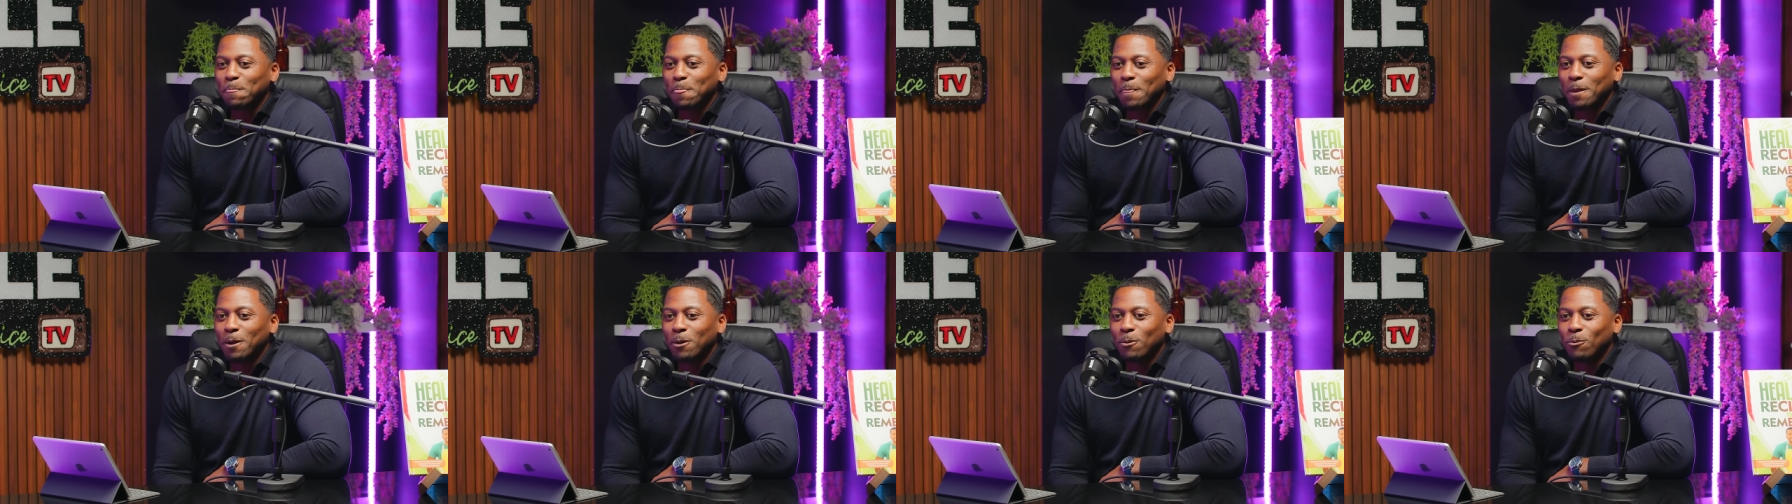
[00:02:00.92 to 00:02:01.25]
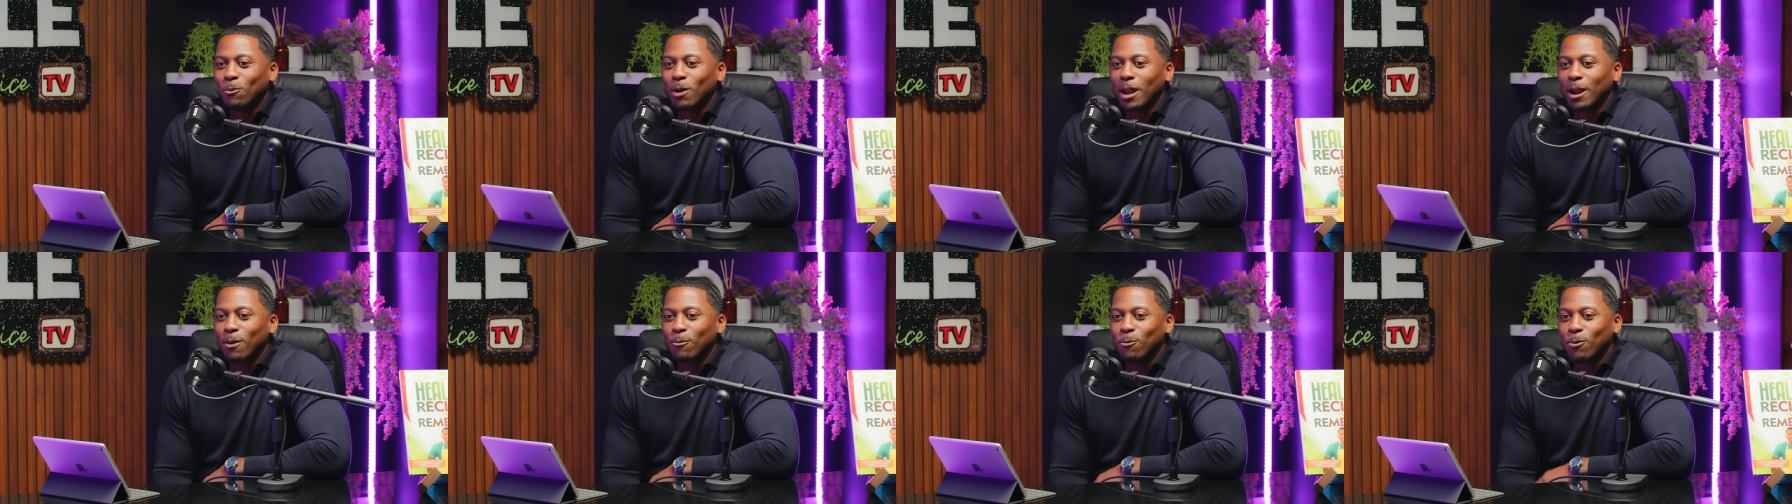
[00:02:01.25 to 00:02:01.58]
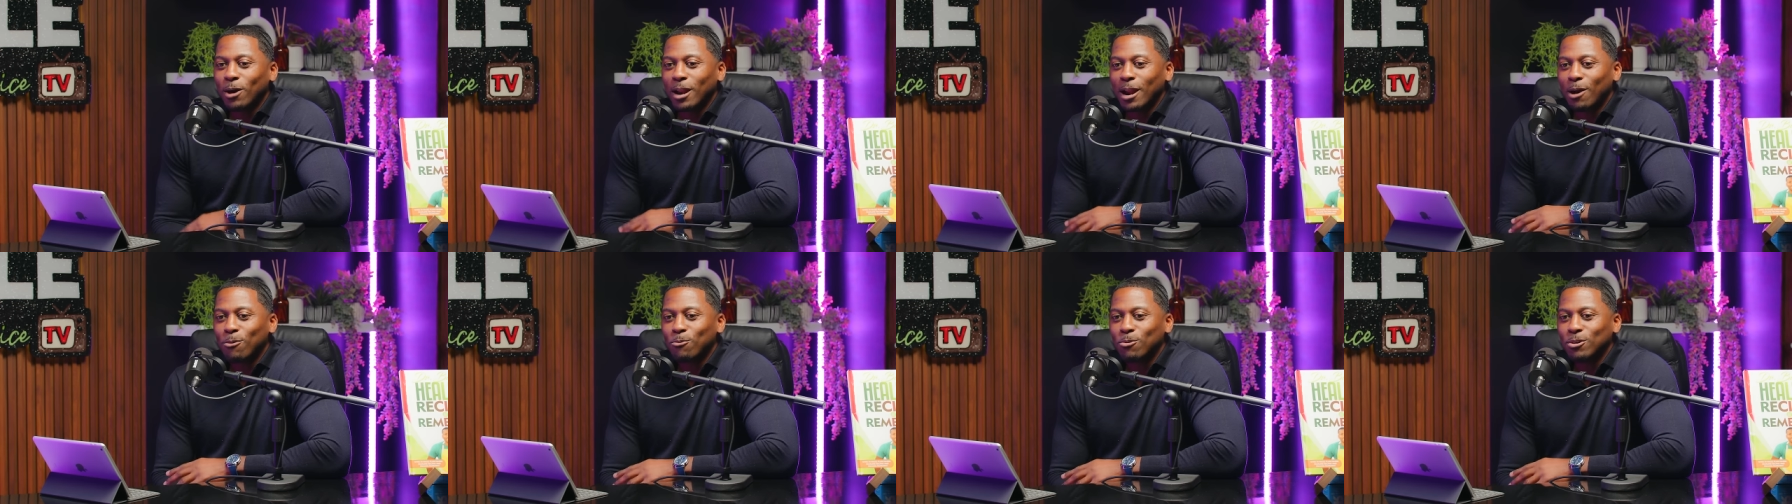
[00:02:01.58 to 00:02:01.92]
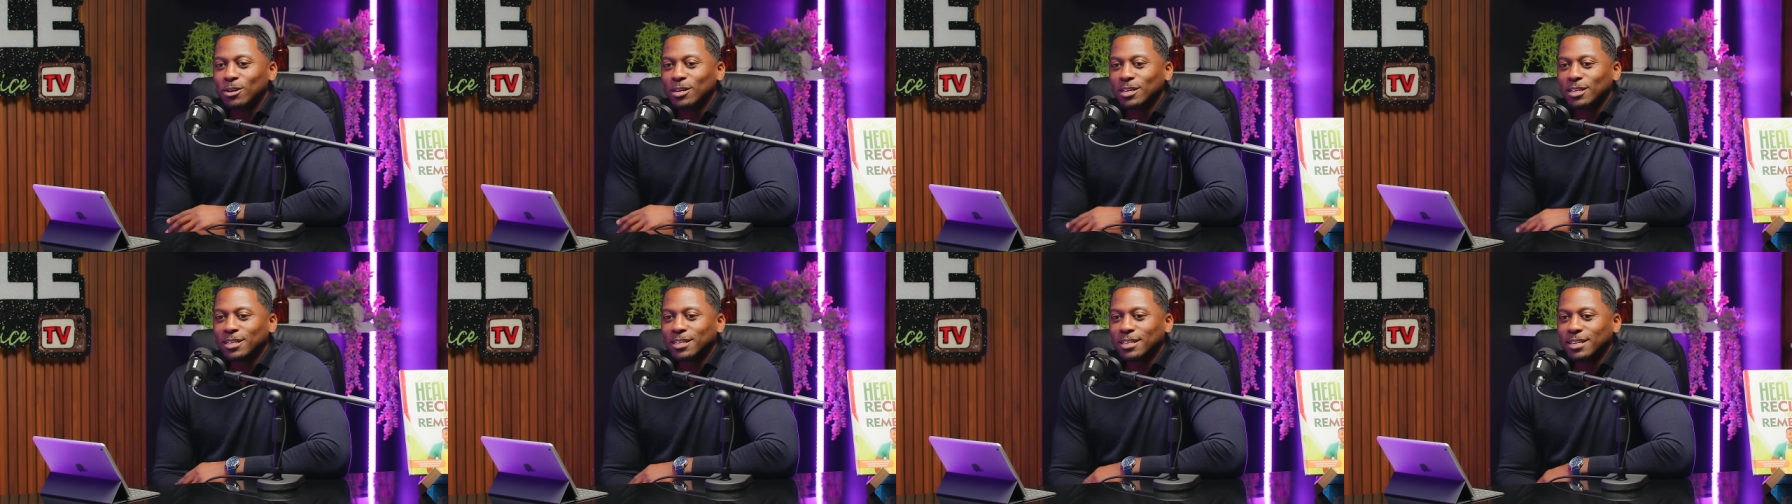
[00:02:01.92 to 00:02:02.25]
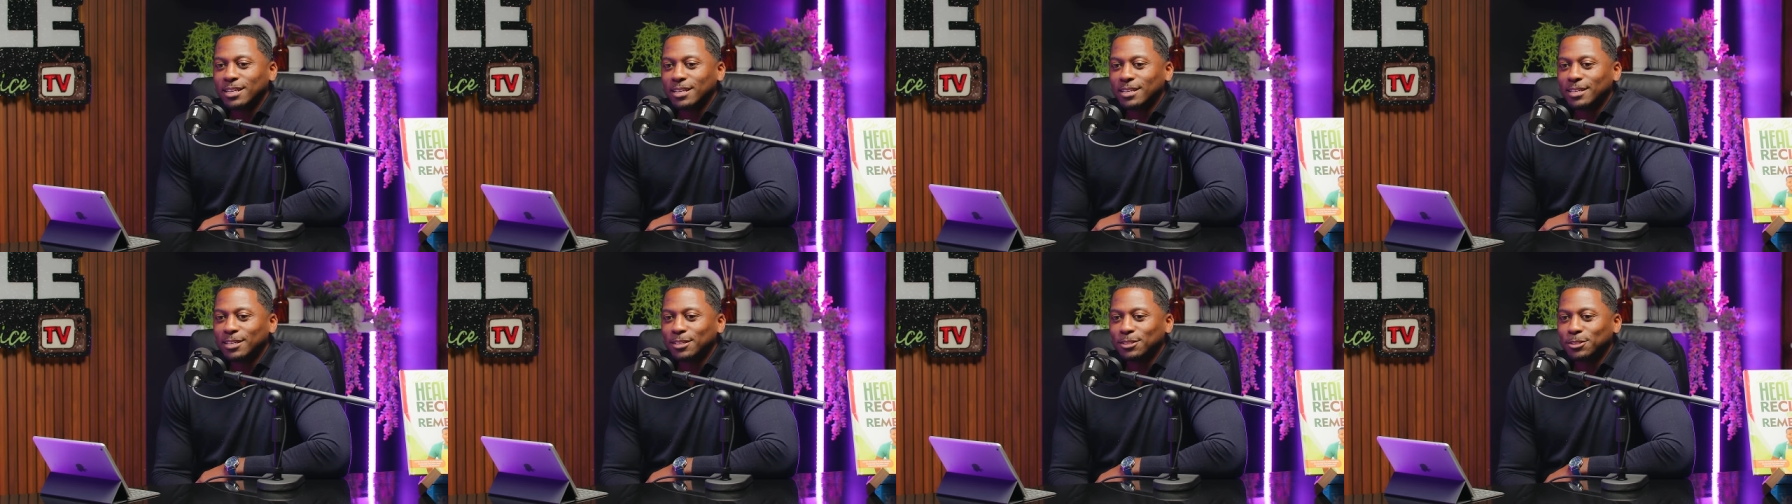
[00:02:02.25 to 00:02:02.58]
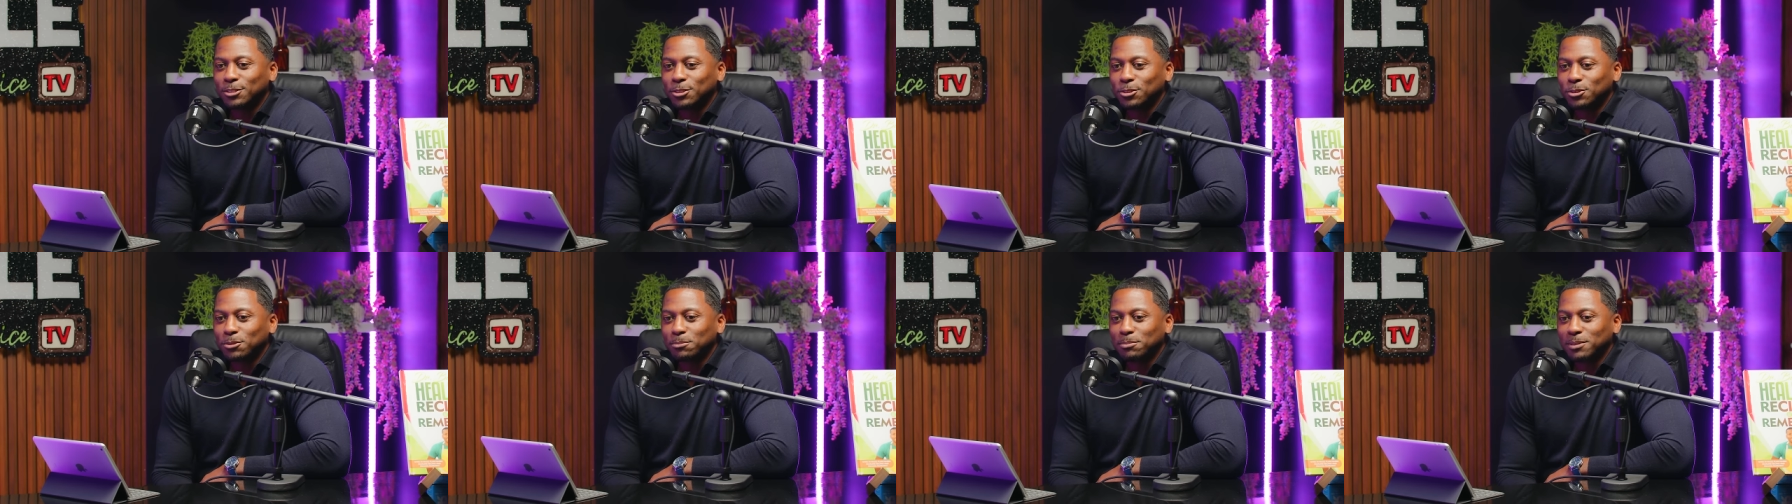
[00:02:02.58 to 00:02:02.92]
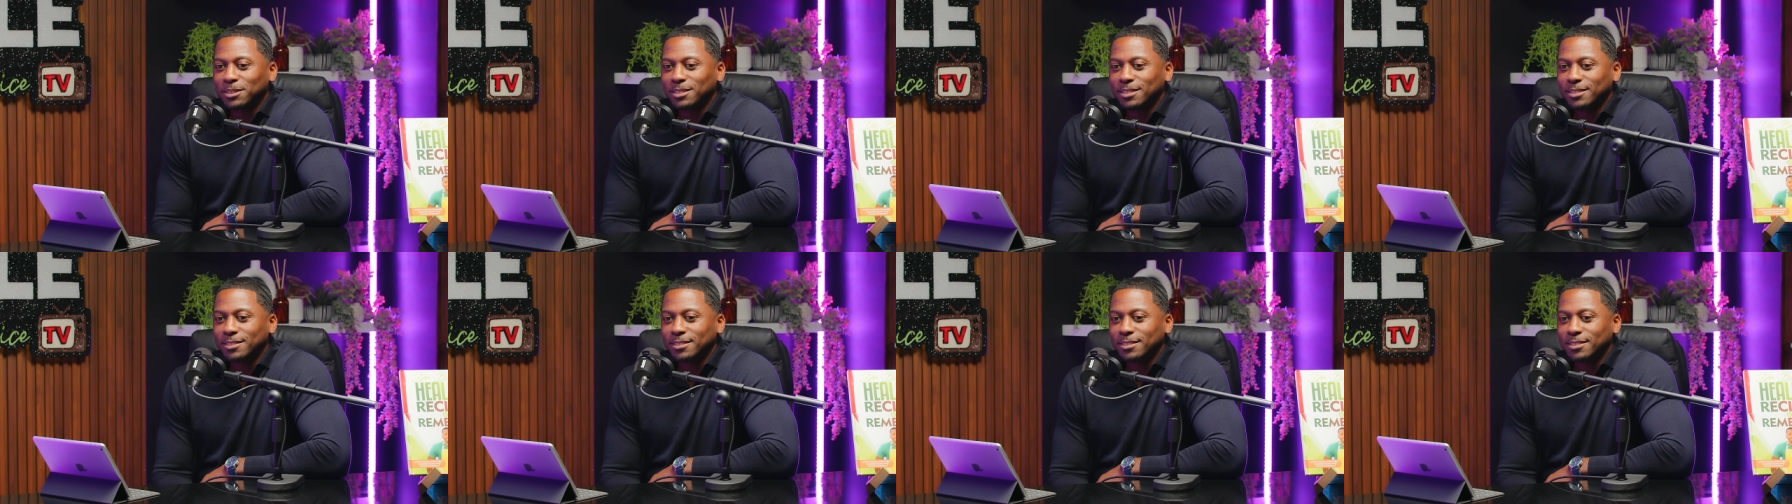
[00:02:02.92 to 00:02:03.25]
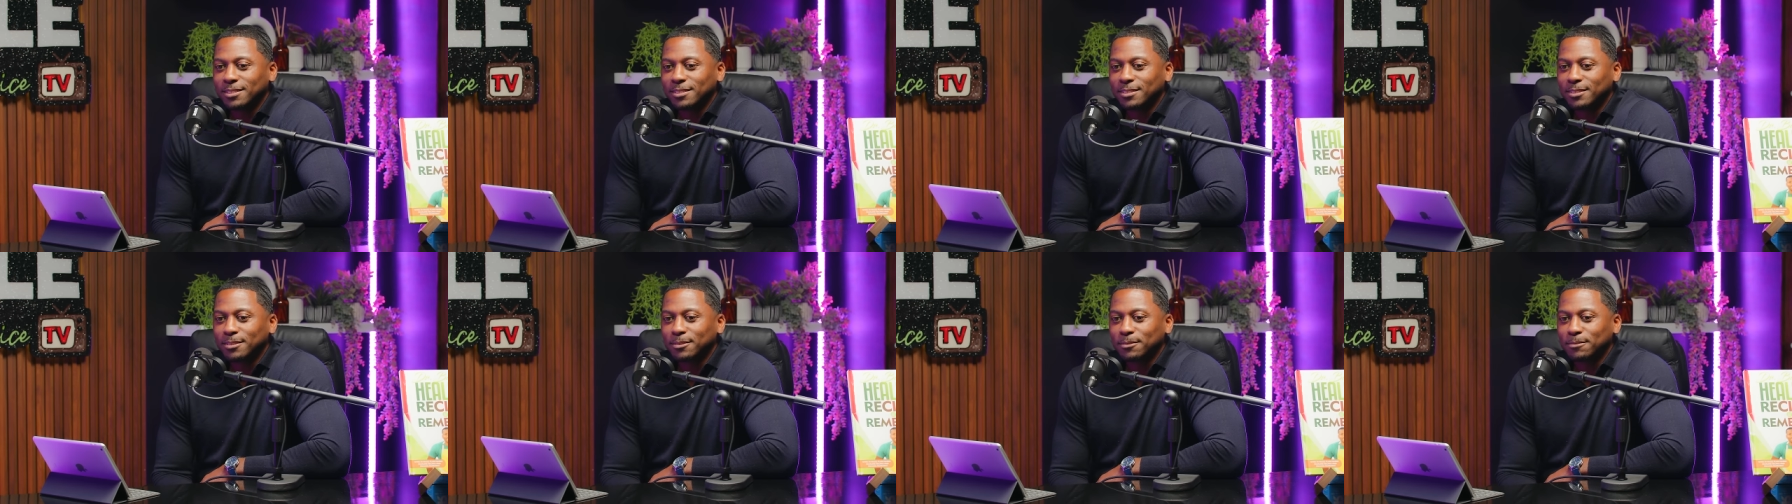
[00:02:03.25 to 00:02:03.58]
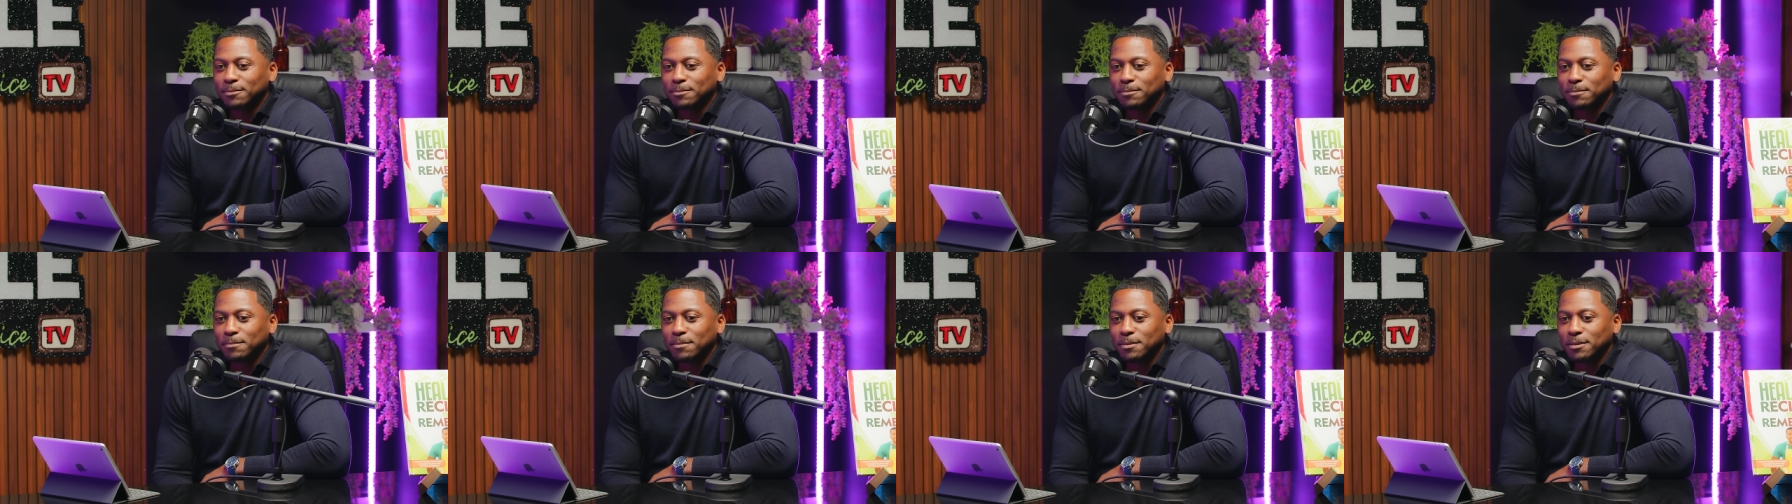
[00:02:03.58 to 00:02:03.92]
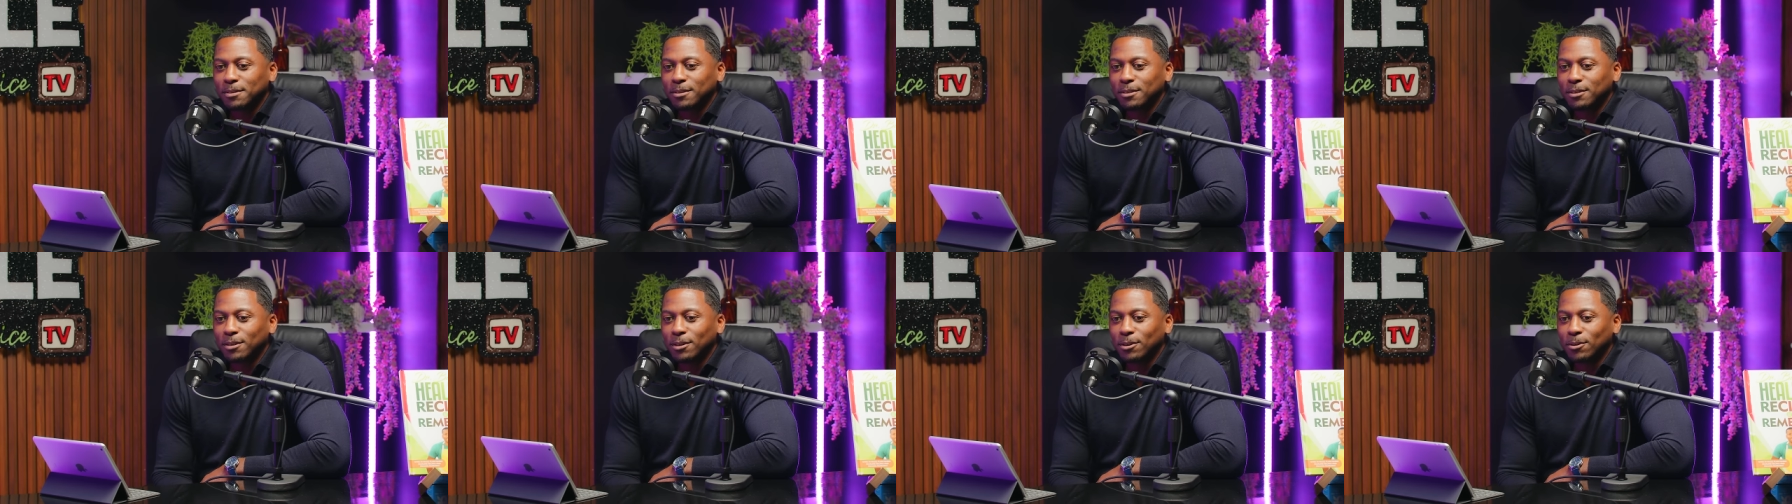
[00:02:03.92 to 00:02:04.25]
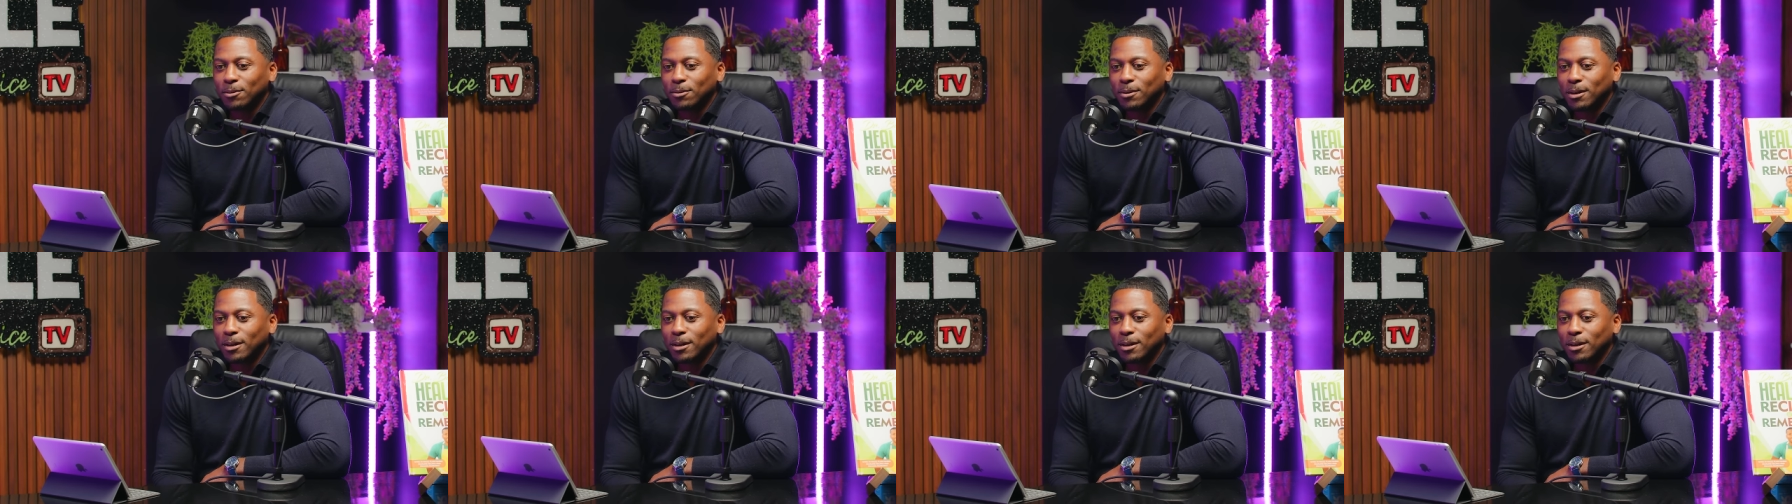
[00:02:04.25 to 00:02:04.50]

what I want to get into, because, you know,